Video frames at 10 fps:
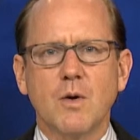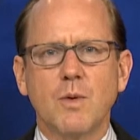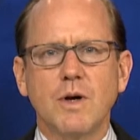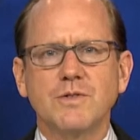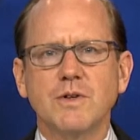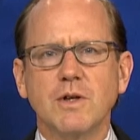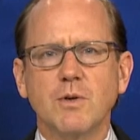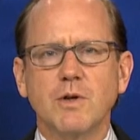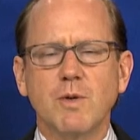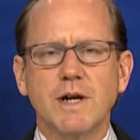We also lowered
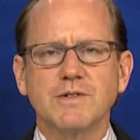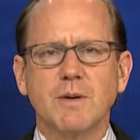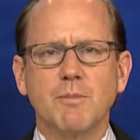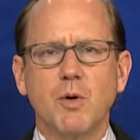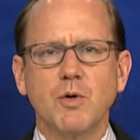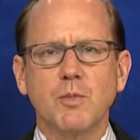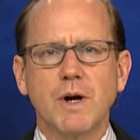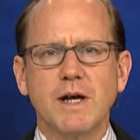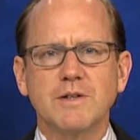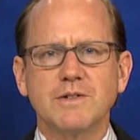the ratings on Boulder
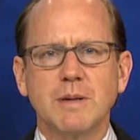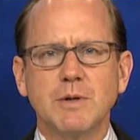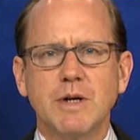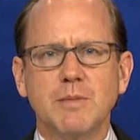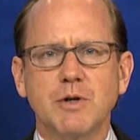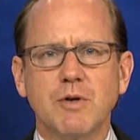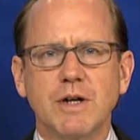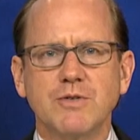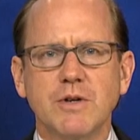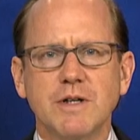Brands, WW
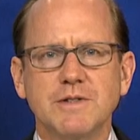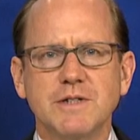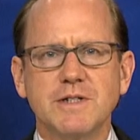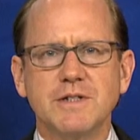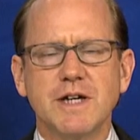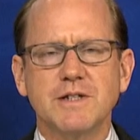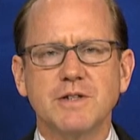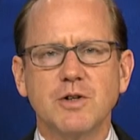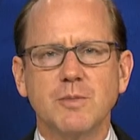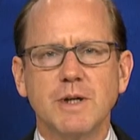Grainger, and CCS
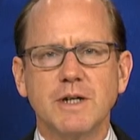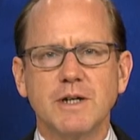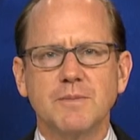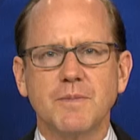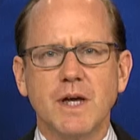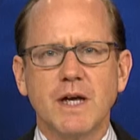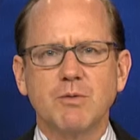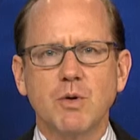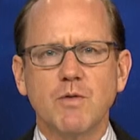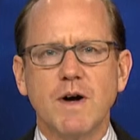Intermediate.
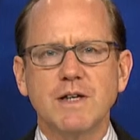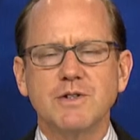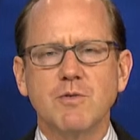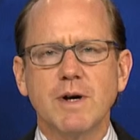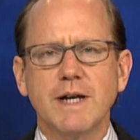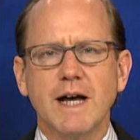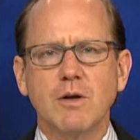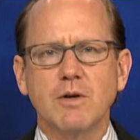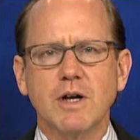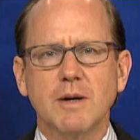We revised our rating
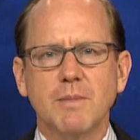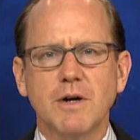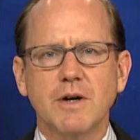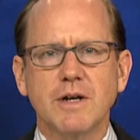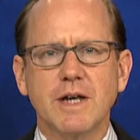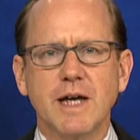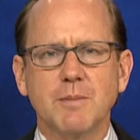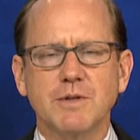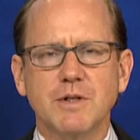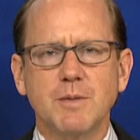outlook on American
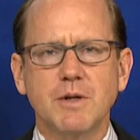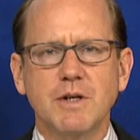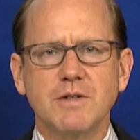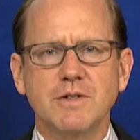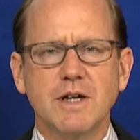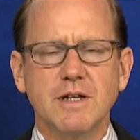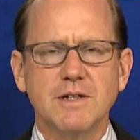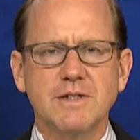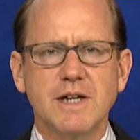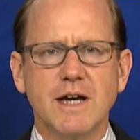Campus Communities and
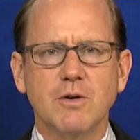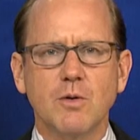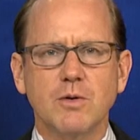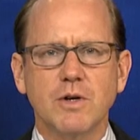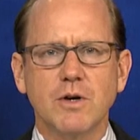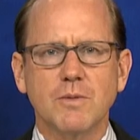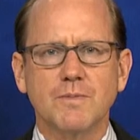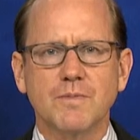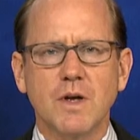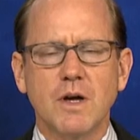ECI Holdco.
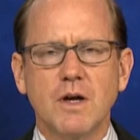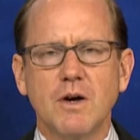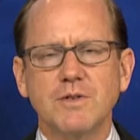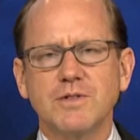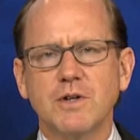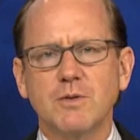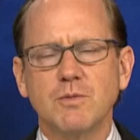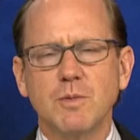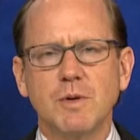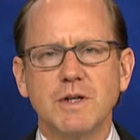Also,
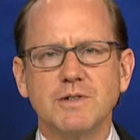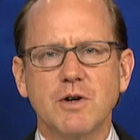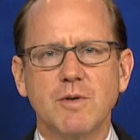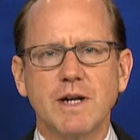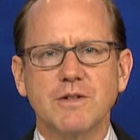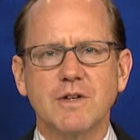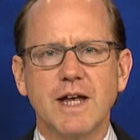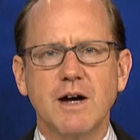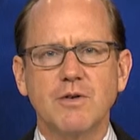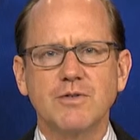we placed our ratings on
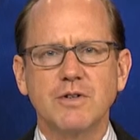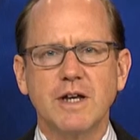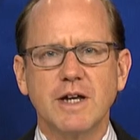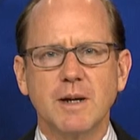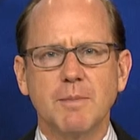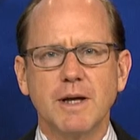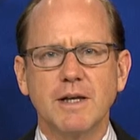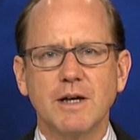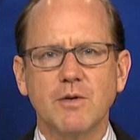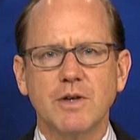Allergan and Capella
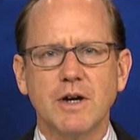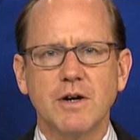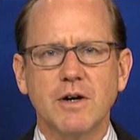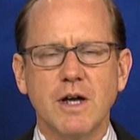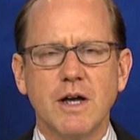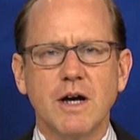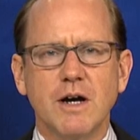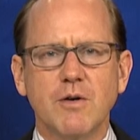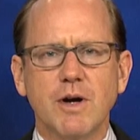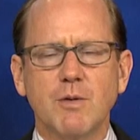Healthcare on
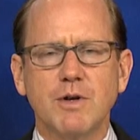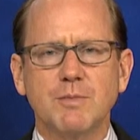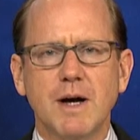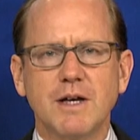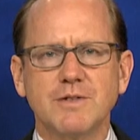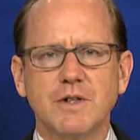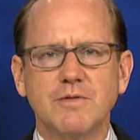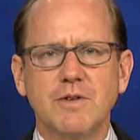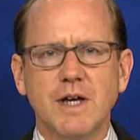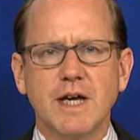CreditWatch Positive
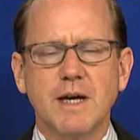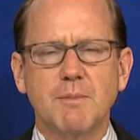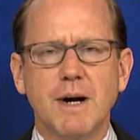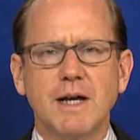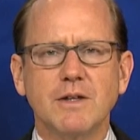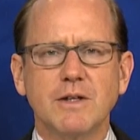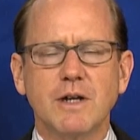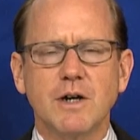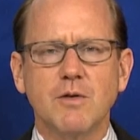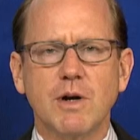and Mylan
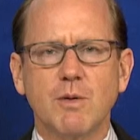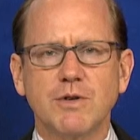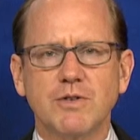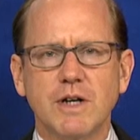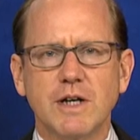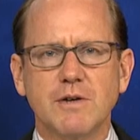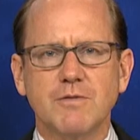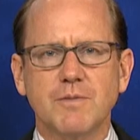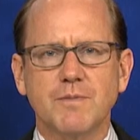on CreditWatch Negative.